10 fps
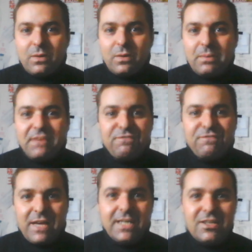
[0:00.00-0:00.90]
Being
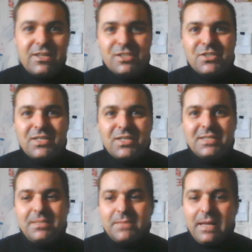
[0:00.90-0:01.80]
funny also at the
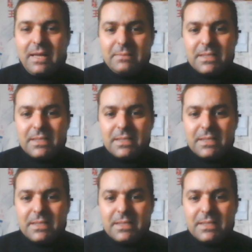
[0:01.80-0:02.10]
same time,